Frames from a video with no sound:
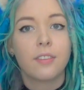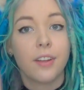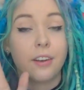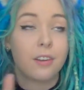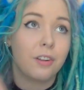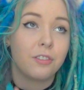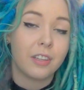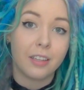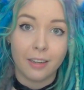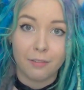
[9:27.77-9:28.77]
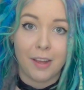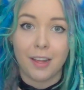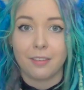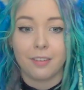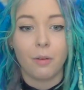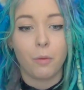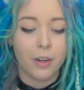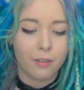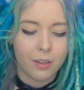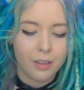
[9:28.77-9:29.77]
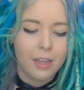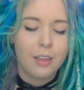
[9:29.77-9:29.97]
technologically advanced and whatever.